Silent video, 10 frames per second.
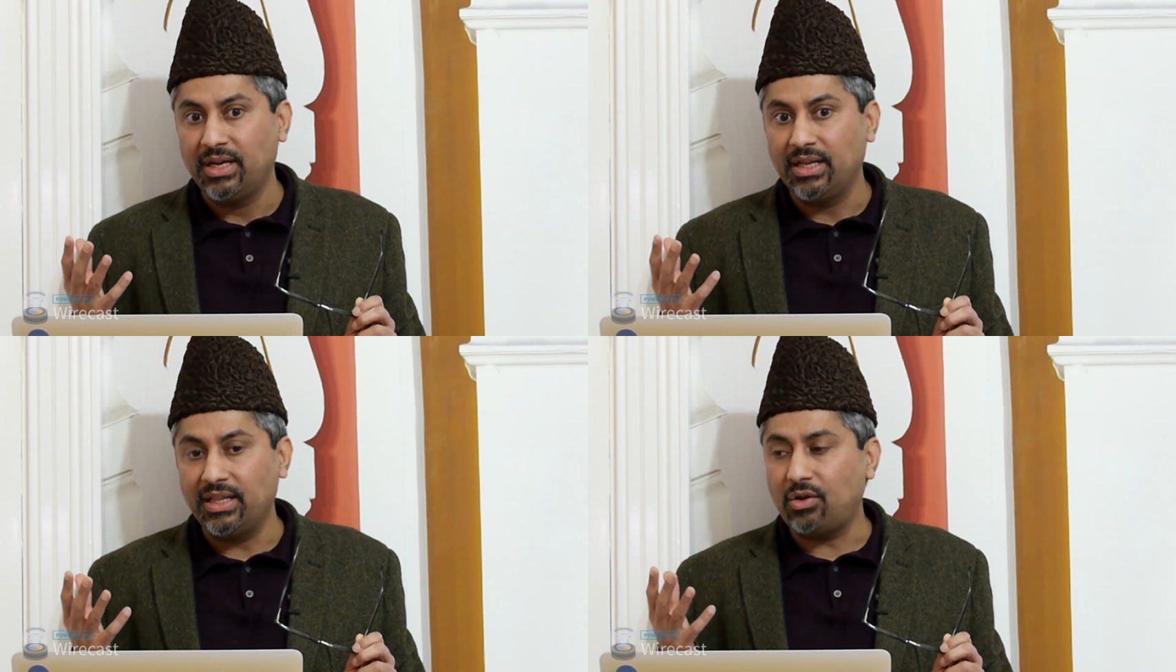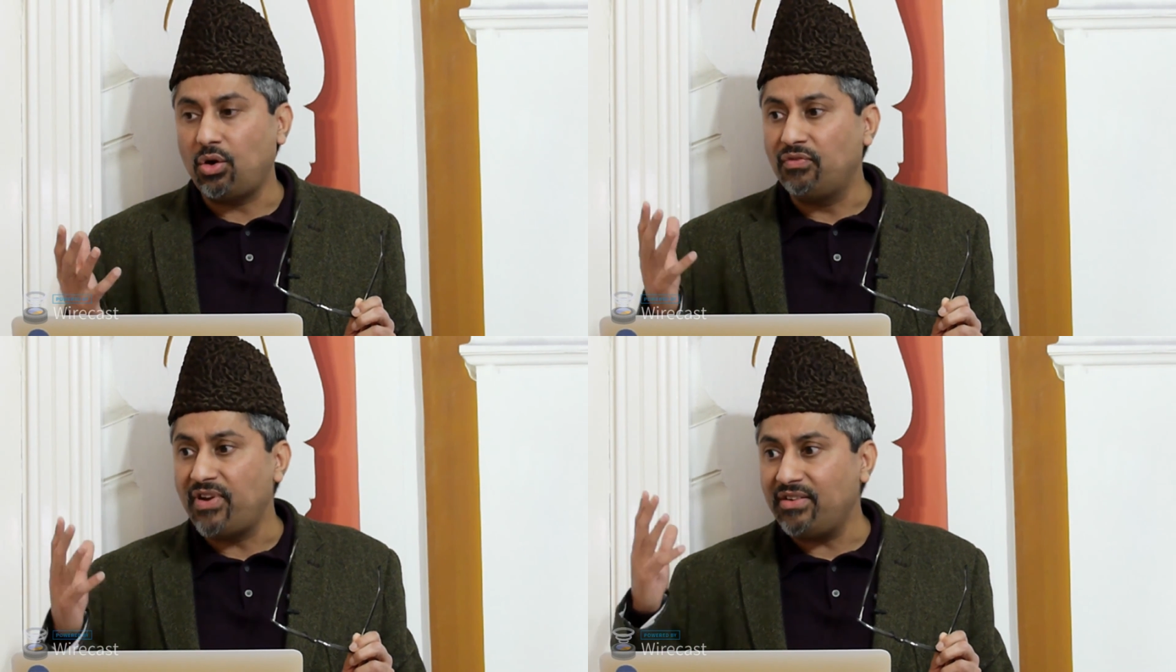They're
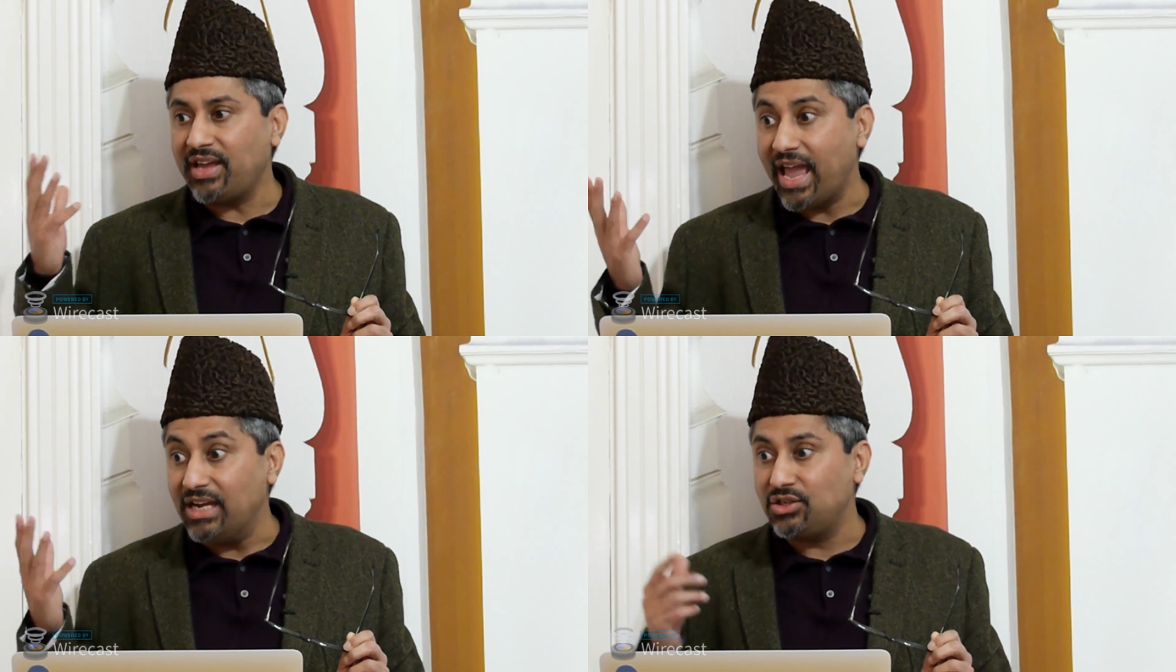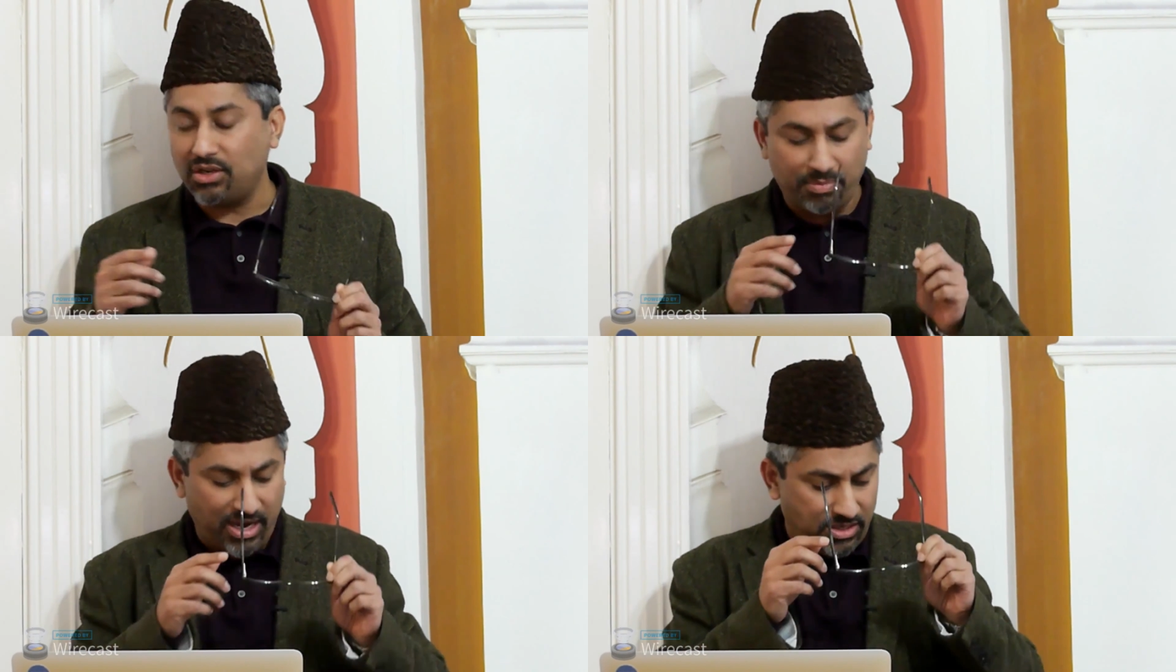called very
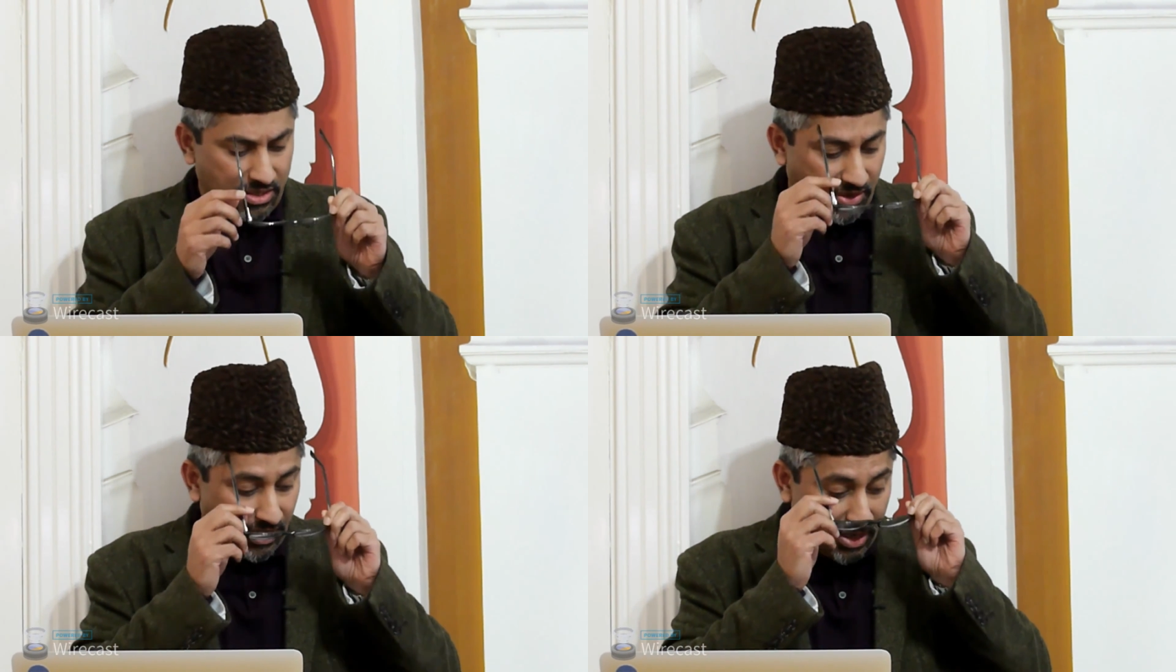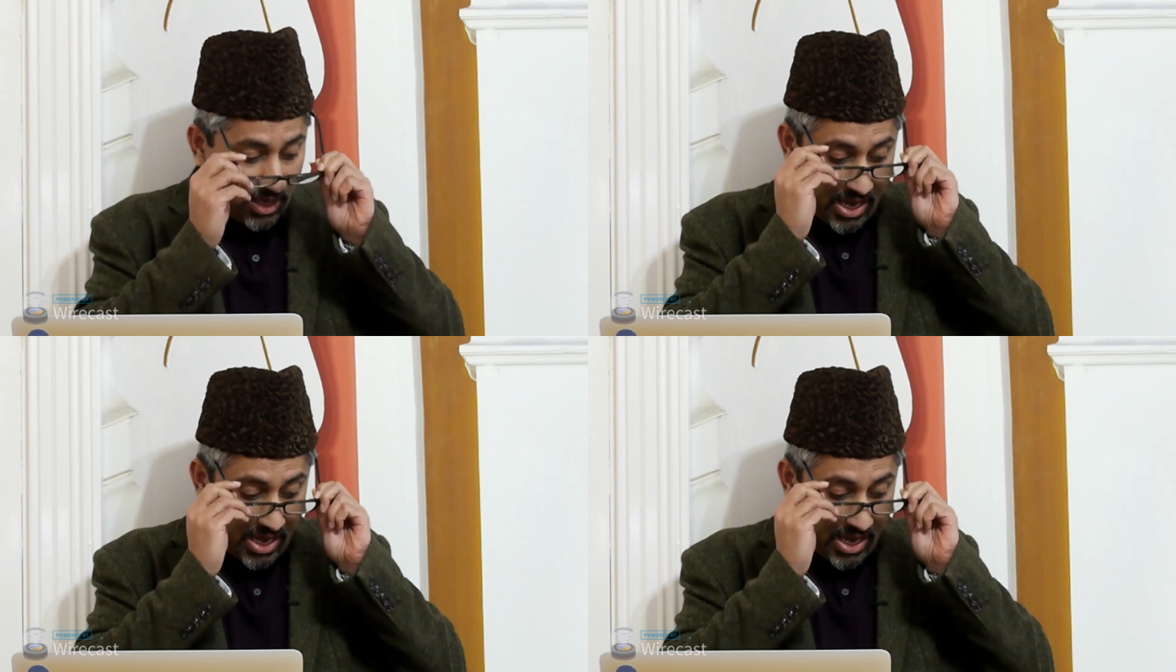ancient bacteria.